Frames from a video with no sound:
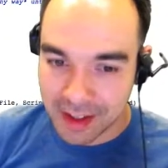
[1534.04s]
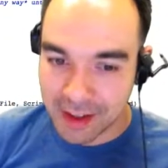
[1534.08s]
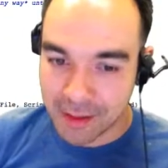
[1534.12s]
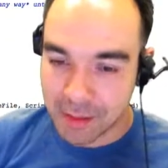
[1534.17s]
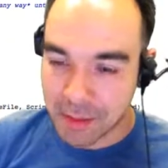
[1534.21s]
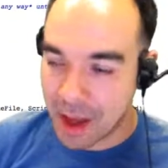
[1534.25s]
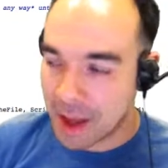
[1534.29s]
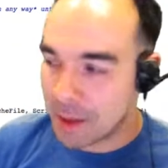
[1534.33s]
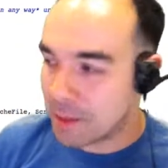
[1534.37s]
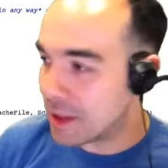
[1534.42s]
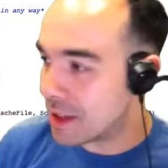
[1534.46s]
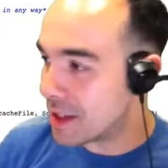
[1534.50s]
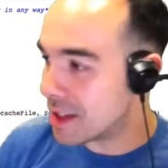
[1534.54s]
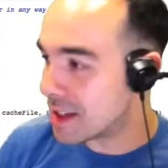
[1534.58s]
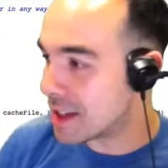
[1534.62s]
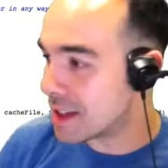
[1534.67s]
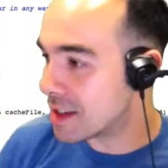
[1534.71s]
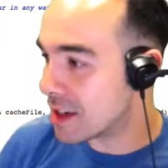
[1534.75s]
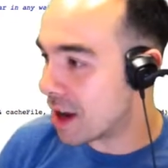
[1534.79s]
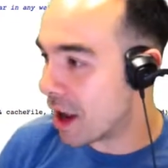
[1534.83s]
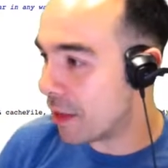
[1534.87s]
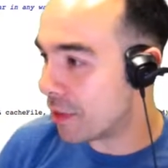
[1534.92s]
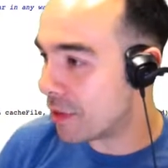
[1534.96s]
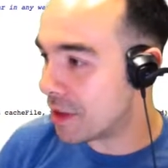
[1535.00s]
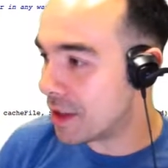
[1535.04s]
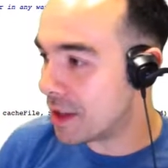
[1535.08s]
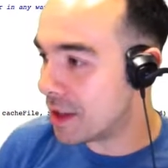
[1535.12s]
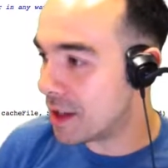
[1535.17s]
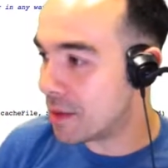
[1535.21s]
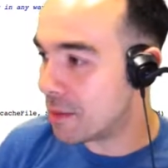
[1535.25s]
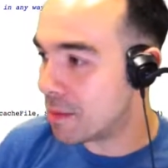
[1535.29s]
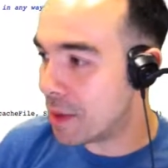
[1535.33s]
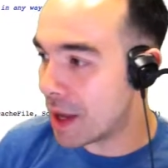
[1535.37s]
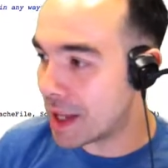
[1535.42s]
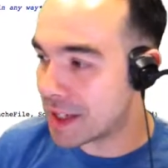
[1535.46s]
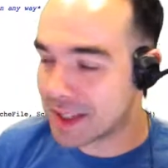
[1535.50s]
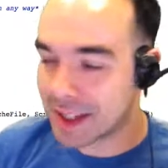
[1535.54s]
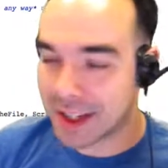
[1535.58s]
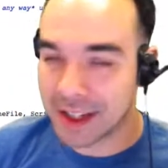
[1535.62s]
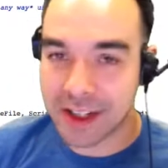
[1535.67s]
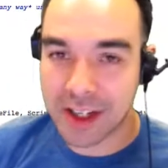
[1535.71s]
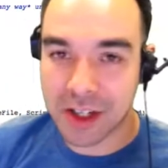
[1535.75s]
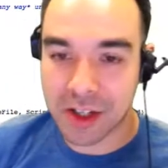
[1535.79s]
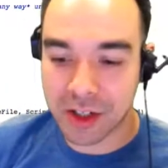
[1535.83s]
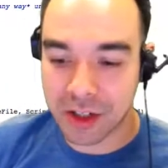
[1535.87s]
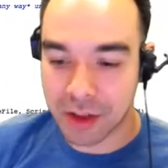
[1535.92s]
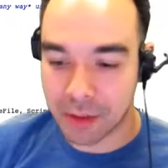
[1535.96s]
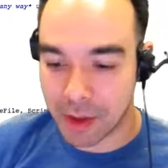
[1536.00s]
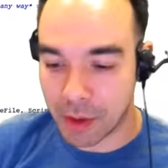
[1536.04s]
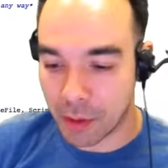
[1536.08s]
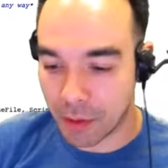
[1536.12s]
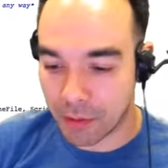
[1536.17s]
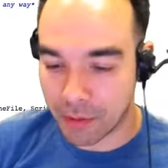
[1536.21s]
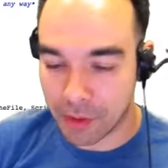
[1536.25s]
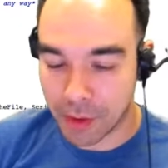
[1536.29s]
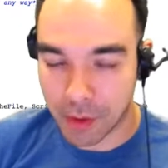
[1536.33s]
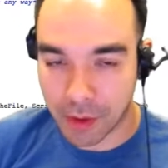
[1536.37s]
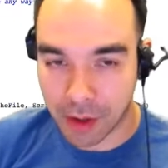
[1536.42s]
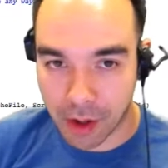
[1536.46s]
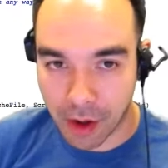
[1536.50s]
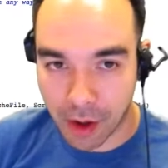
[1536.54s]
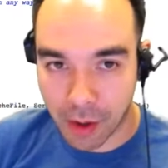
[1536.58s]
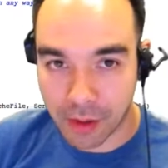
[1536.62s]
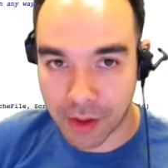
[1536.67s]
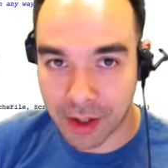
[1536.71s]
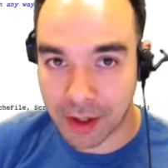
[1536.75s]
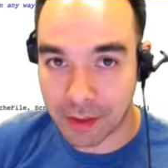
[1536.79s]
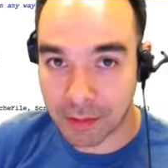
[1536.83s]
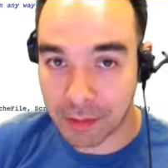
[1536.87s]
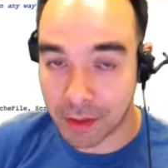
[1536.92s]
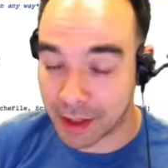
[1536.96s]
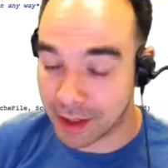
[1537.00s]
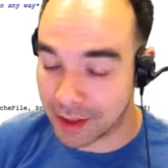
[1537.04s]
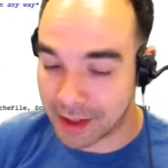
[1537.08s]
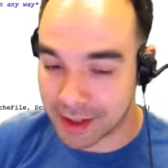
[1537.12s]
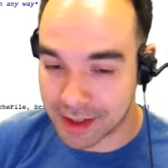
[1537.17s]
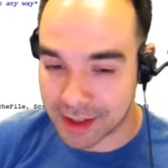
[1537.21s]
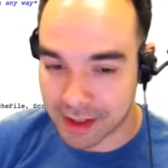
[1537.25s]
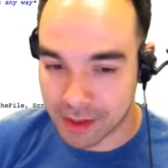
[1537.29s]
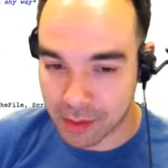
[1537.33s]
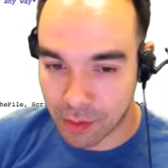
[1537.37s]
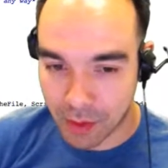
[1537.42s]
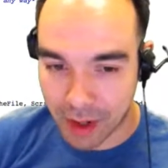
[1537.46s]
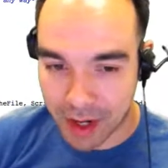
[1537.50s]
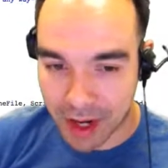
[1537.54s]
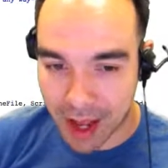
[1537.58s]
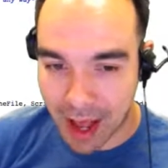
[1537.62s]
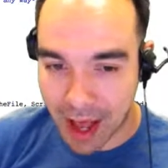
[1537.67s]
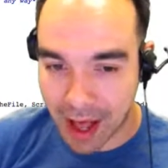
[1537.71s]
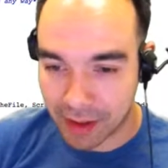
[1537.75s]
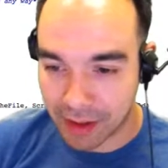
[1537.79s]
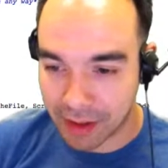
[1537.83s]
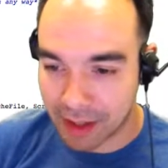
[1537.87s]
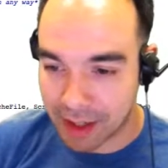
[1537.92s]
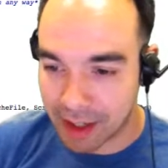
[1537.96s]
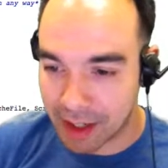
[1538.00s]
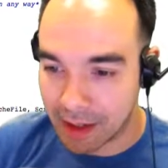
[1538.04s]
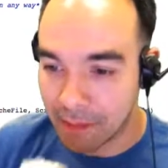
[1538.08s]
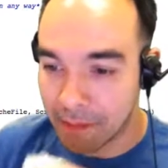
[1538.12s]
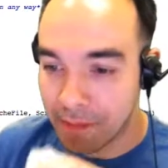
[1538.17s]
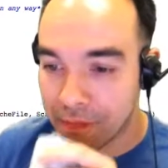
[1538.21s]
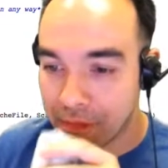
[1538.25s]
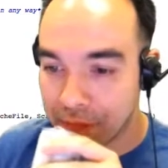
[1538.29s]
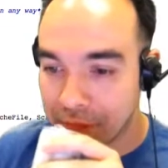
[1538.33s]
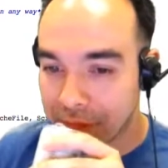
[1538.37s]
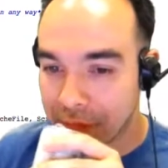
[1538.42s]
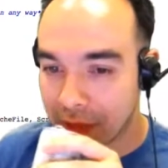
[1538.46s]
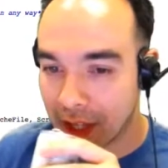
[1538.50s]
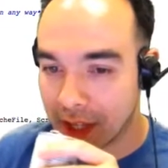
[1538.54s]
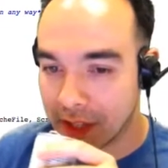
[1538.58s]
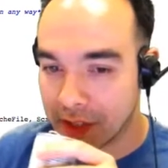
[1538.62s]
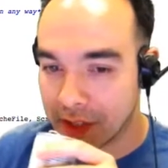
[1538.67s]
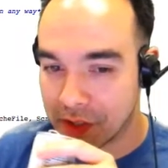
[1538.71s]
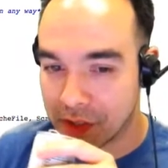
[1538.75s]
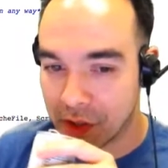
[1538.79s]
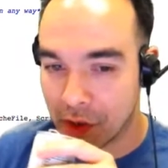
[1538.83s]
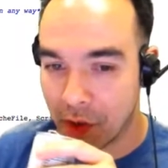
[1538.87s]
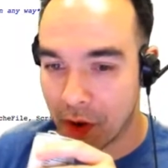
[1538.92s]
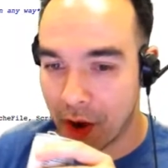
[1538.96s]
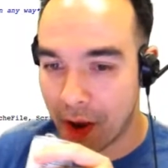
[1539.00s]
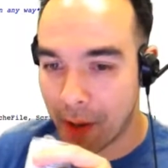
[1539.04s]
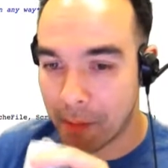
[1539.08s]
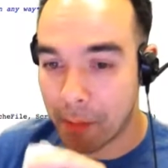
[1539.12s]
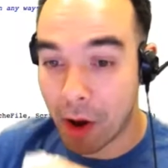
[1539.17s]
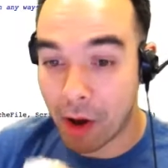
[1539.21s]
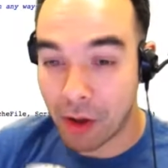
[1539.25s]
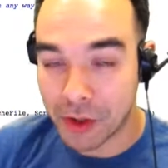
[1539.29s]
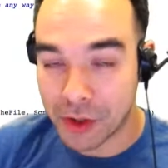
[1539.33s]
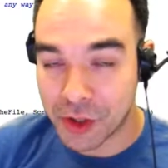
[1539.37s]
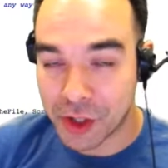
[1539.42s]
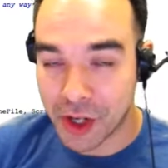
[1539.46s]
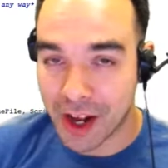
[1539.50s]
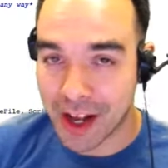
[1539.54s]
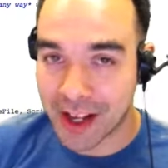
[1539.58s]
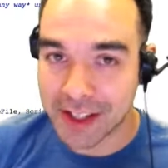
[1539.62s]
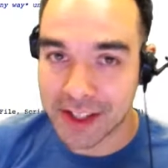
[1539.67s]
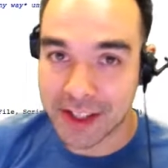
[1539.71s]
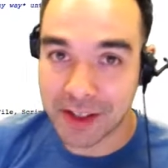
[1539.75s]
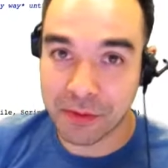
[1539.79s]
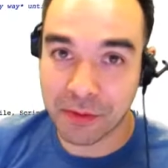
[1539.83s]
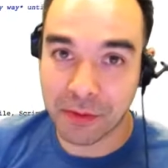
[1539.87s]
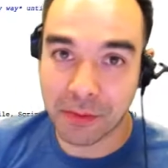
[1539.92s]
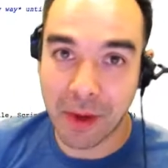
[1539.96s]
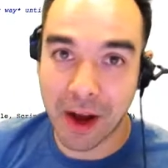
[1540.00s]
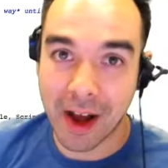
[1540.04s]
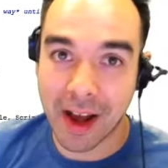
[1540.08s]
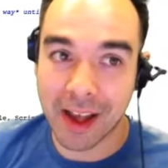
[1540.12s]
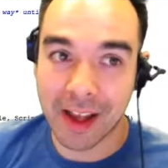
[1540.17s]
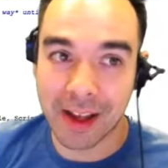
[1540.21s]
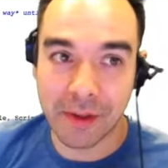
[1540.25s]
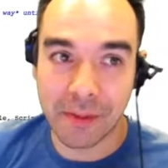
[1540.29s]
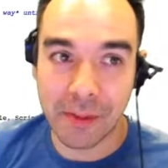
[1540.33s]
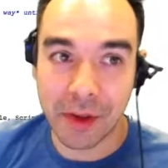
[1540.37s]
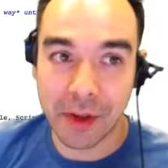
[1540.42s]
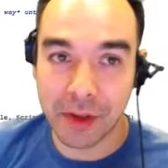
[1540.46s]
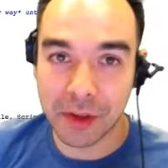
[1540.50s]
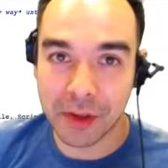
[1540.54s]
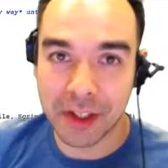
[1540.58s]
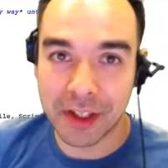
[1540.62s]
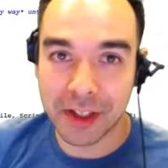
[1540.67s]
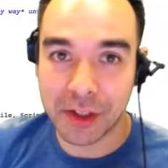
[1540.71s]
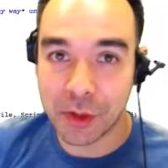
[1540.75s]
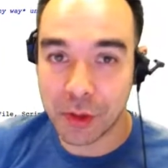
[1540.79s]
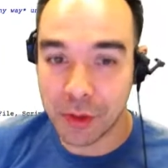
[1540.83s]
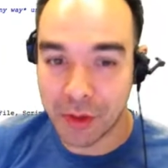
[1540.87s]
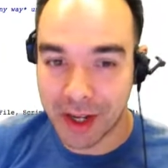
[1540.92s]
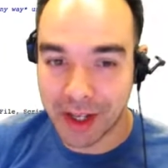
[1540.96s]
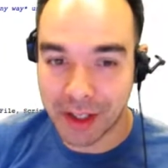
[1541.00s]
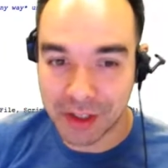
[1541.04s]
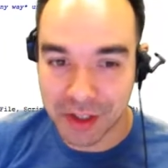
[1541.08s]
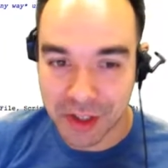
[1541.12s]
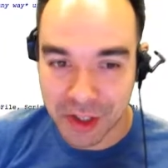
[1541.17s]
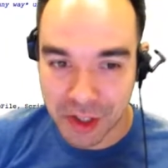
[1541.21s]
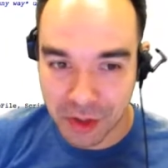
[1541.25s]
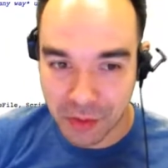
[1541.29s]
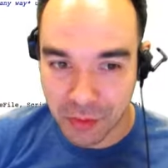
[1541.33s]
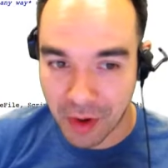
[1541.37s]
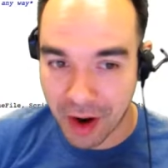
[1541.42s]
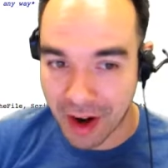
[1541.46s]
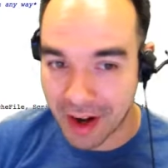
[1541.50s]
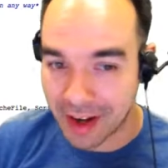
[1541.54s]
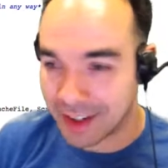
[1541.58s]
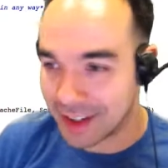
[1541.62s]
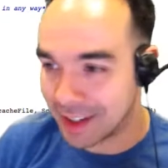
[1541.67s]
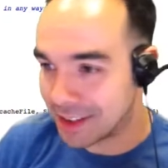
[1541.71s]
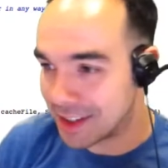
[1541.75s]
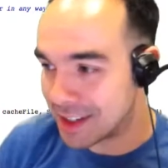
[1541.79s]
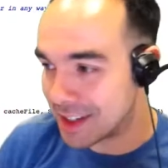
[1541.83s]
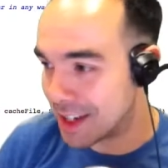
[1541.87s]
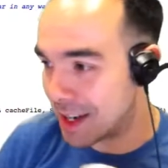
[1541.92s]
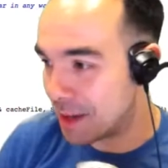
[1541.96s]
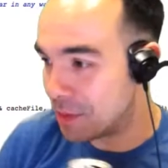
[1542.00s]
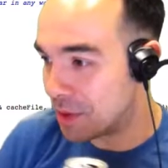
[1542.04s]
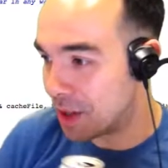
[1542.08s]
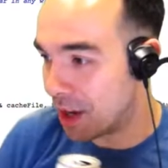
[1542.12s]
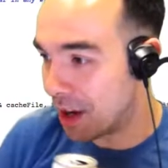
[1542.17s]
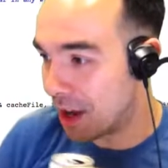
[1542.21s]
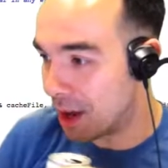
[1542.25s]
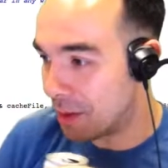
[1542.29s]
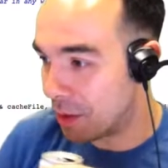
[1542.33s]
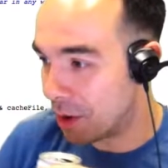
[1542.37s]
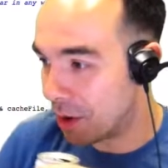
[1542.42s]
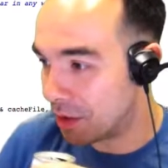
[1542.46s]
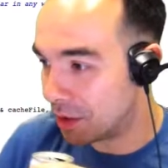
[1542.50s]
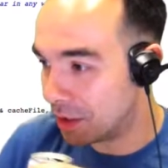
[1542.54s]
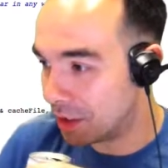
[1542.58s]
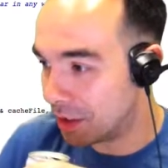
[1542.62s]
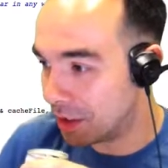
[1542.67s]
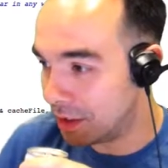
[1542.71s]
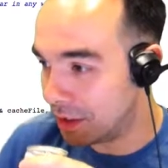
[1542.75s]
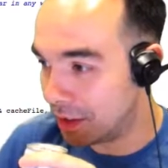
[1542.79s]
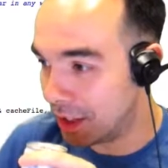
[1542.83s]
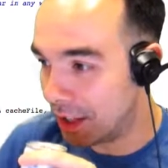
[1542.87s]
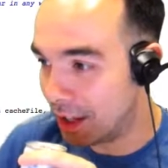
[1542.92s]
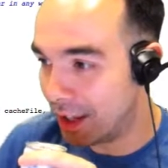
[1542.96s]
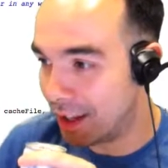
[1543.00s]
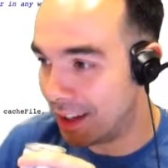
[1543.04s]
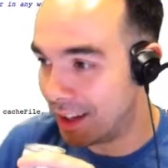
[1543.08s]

Maybe this is not the best condition to be reviewing code in, but it is reality. And so I apologize if my ability to English and write at the same time are a little